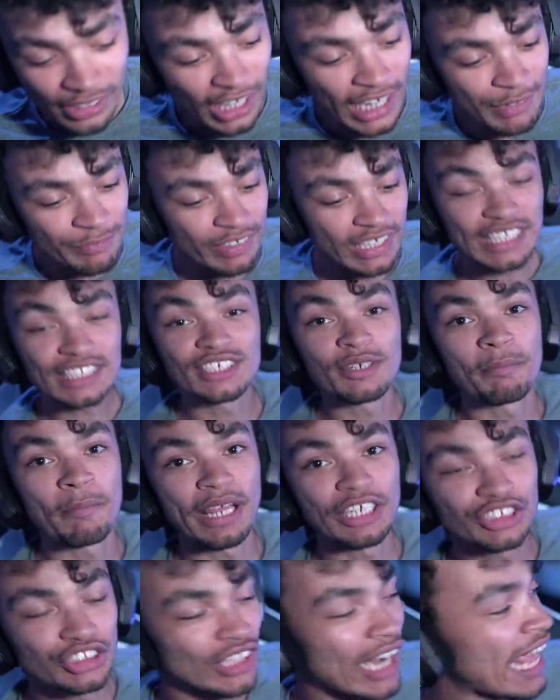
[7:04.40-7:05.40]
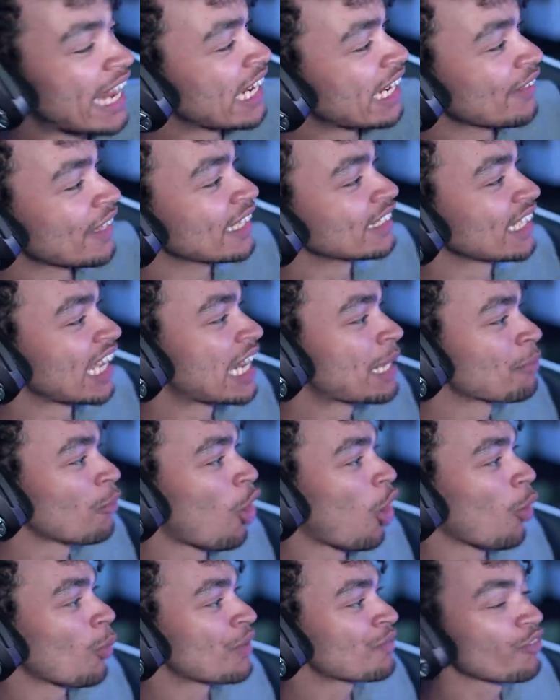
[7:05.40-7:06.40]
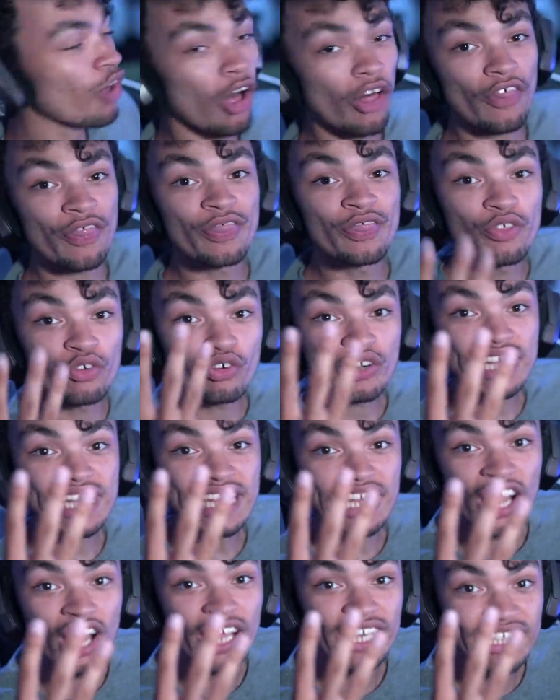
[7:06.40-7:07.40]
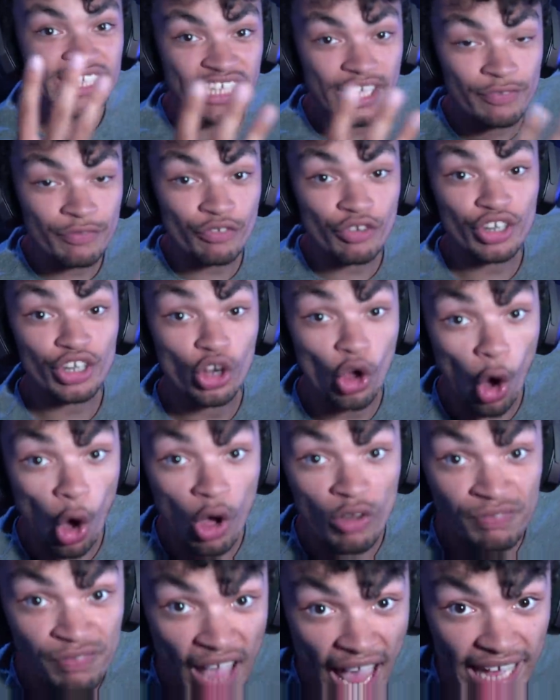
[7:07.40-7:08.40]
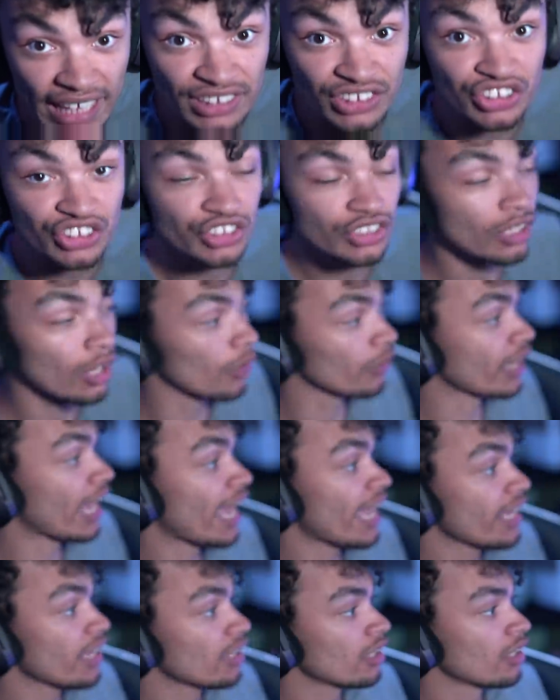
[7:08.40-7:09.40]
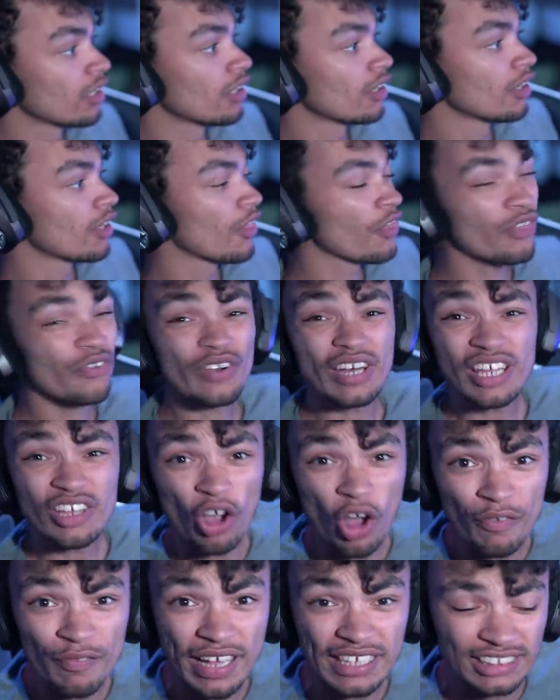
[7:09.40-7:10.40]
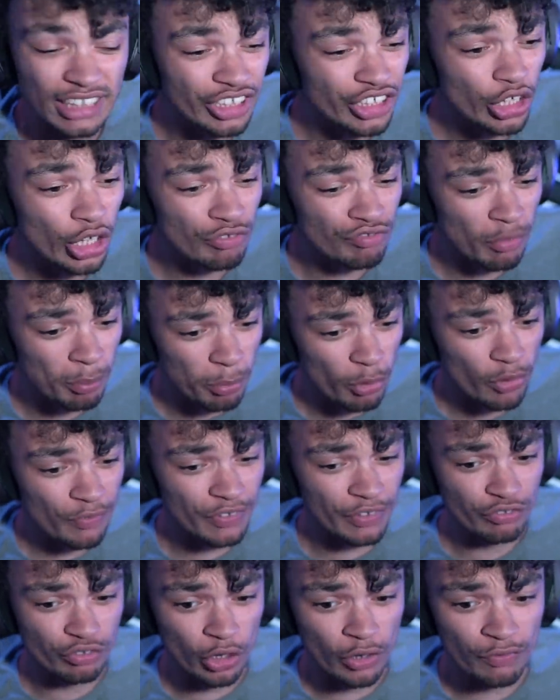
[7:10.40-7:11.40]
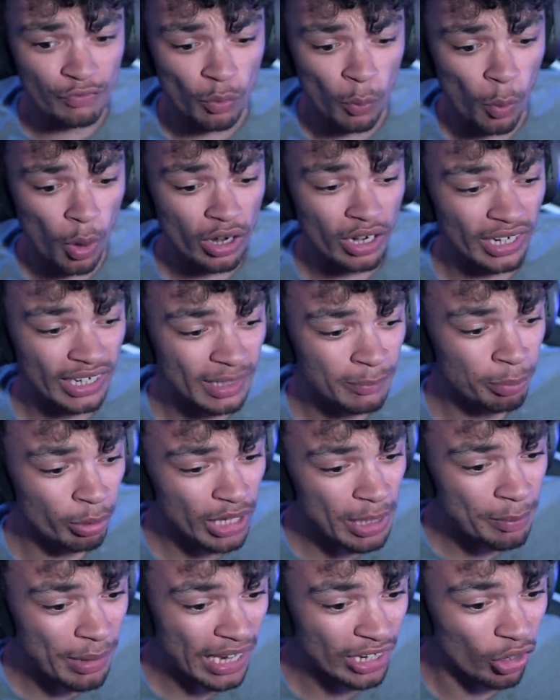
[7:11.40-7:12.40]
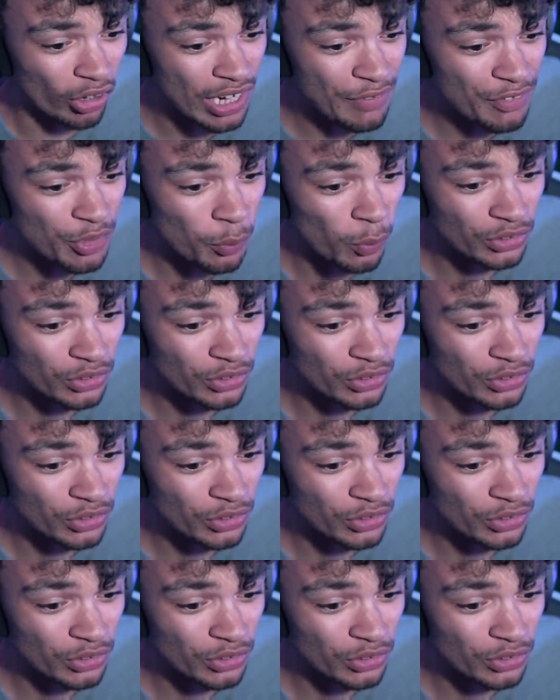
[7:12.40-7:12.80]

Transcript: don't even need to mention any of these anymore. We've got three different Corvettes, okay? Three Corvettes, and you can remove the roof from one and put it back on if you